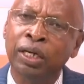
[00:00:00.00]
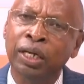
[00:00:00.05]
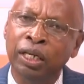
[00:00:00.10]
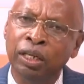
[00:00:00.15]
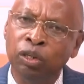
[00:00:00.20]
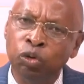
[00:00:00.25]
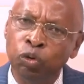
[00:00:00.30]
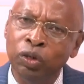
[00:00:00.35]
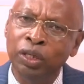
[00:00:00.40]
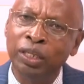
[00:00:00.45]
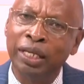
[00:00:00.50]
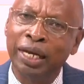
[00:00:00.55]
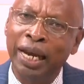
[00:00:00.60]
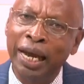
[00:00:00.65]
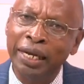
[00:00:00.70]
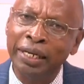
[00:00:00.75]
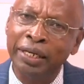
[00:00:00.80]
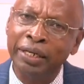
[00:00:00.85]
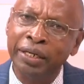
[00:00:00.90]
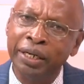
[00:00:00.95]
in doing the
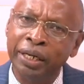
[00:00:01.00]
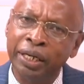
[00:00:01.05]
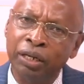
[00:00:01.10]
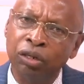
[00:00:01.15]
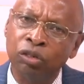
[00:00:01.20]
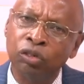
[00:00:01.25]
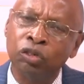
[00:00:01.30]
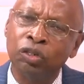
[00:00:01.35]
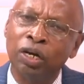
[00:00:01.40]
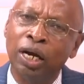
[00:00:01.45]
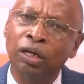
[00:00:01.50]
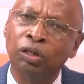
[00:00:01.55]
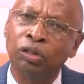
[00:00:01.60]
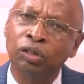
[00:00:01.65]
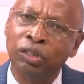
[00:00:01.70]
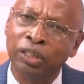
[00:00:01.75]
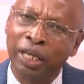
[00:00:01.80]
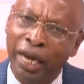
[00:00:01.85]
right clinical trials,